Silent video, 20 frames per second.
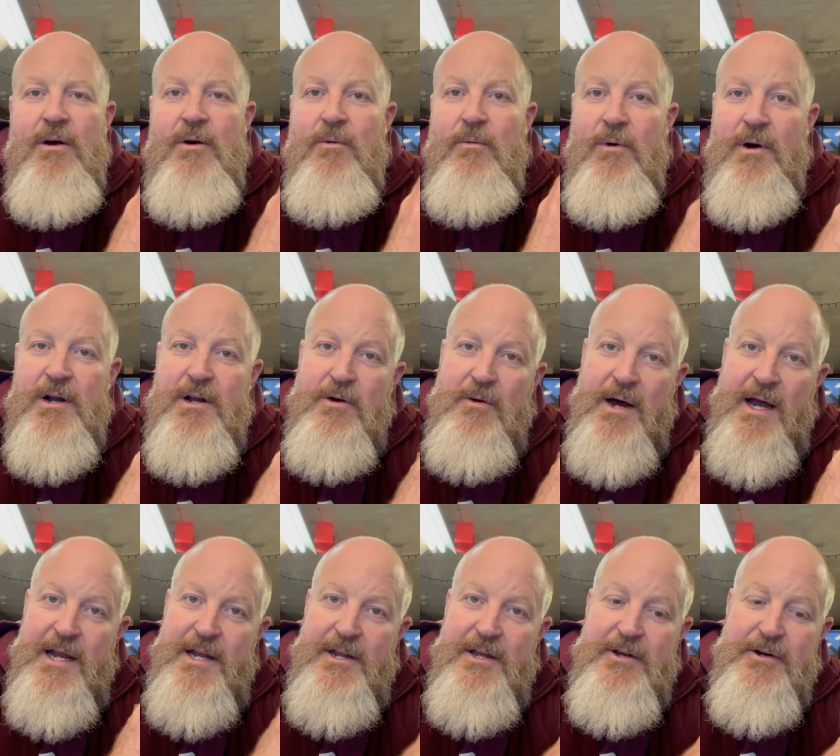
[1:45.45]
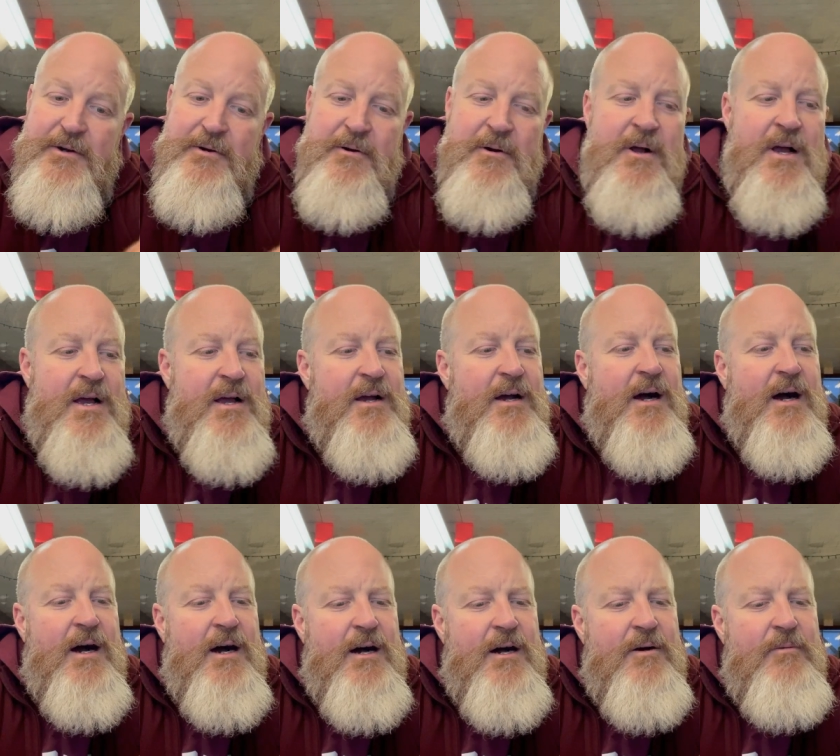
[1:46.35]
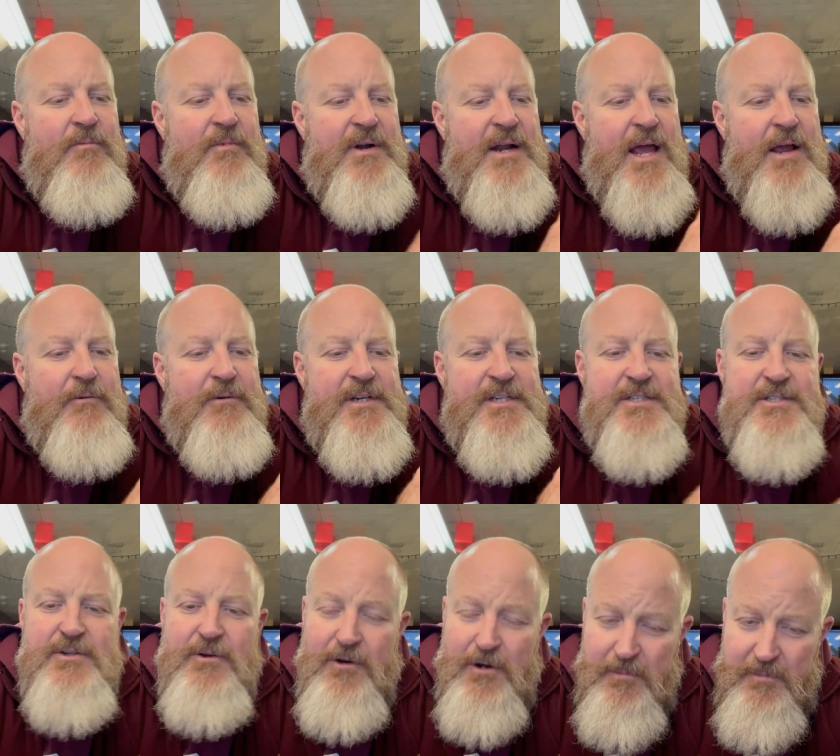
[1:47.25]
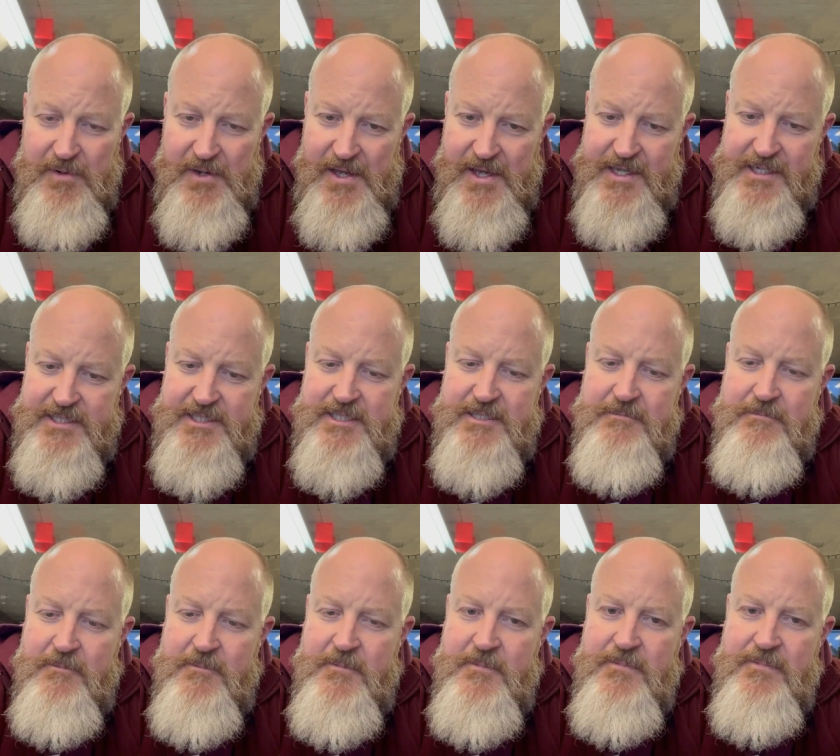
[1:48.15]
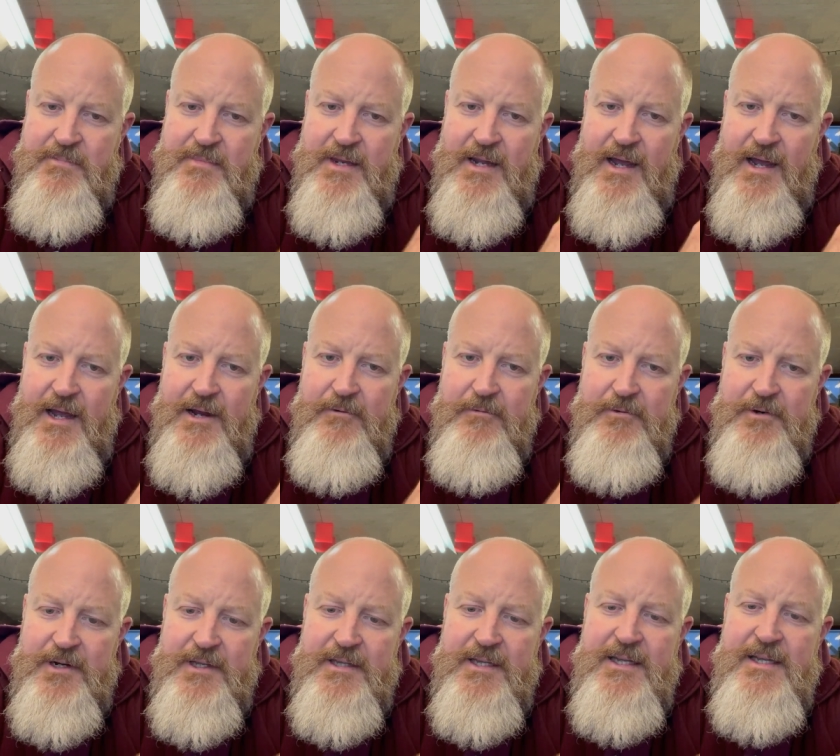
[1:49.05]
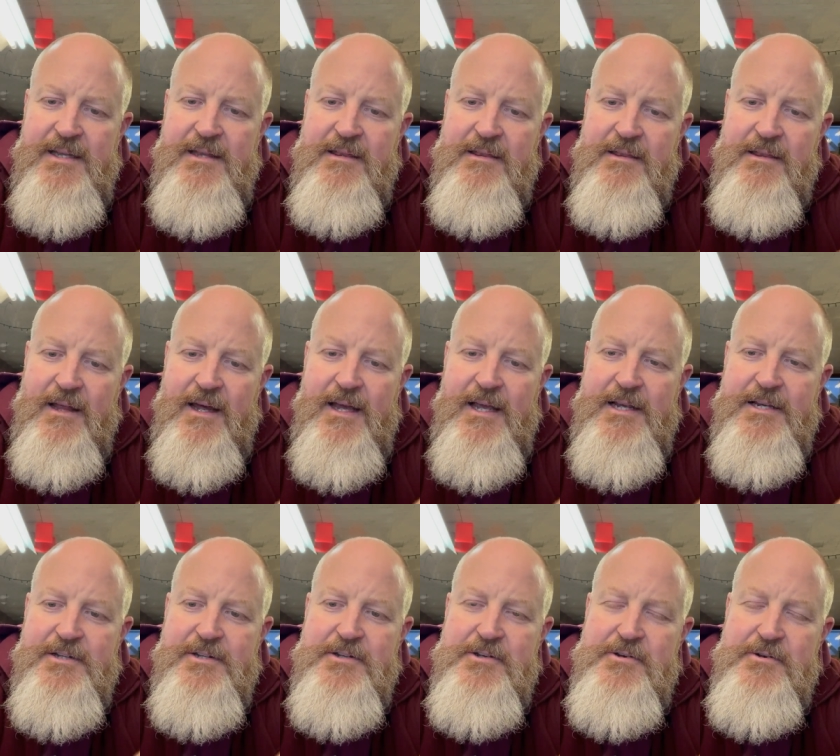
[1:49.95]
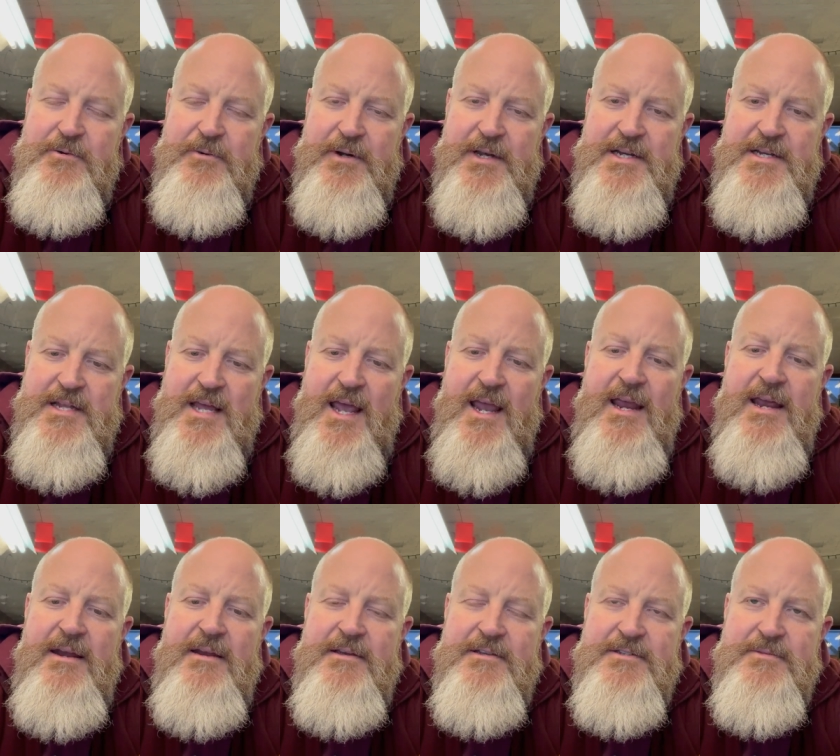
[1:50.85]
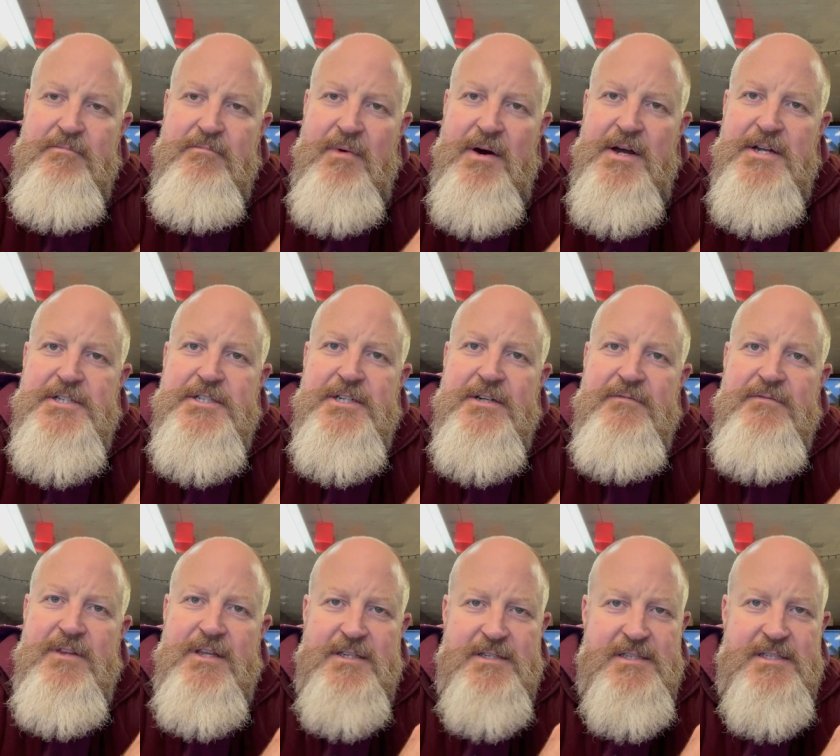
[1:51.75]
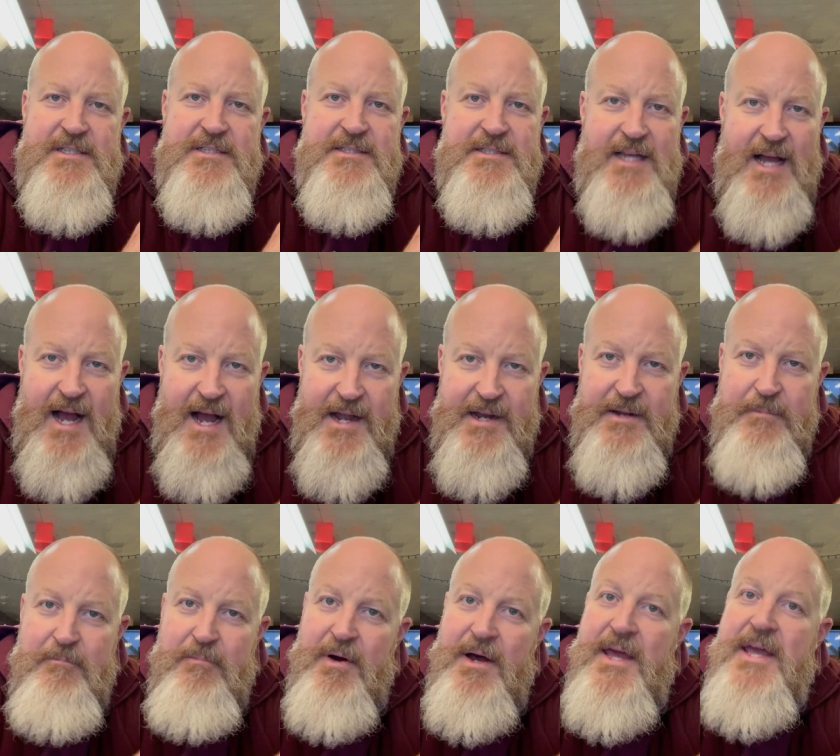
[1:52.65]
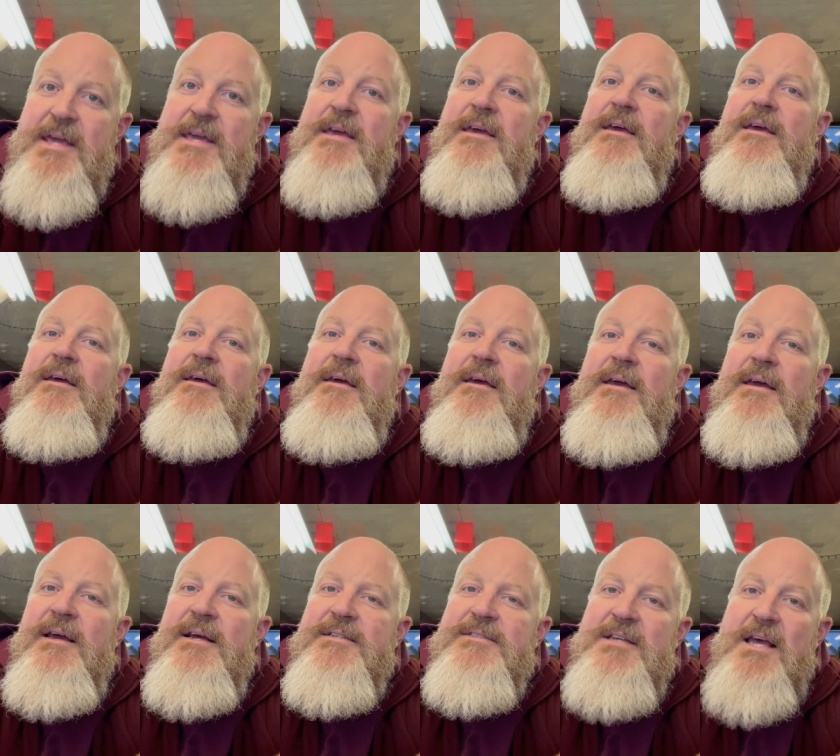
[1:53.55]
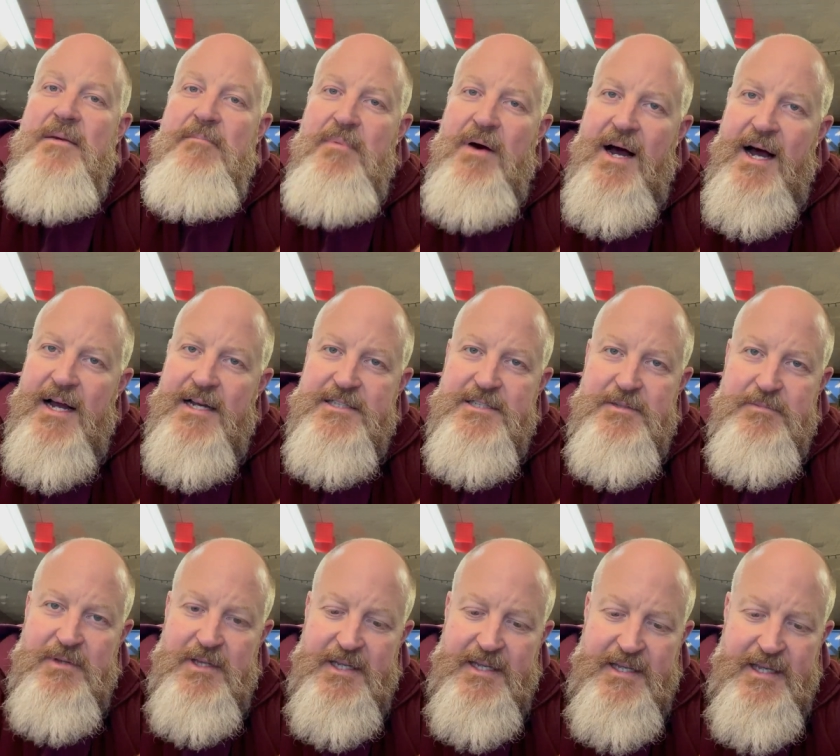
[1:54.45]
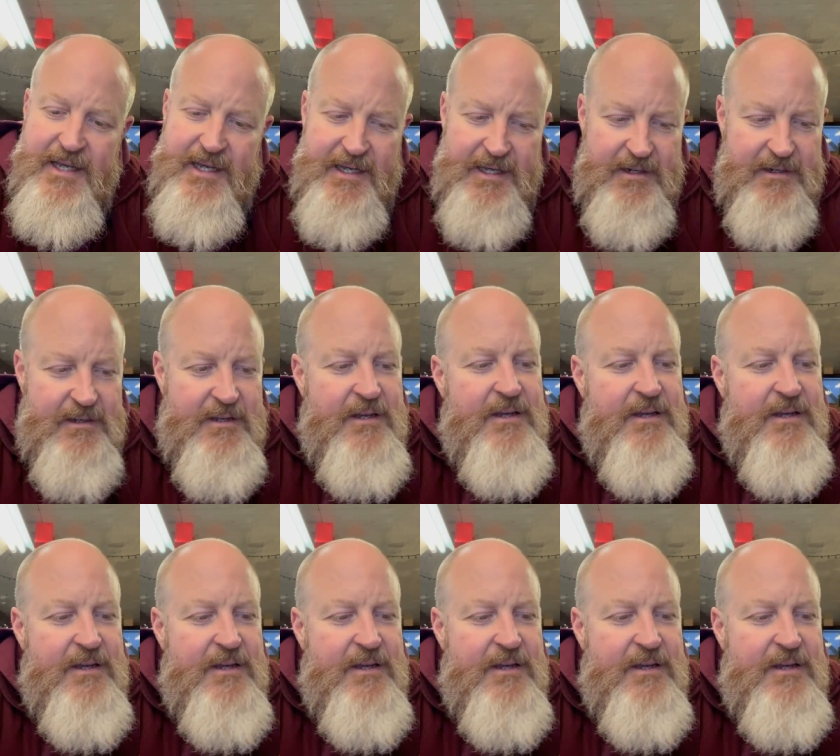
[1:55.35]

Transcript: What do I do? When I restore bikes, I really like to retain as much of the stock bike as I possibly can.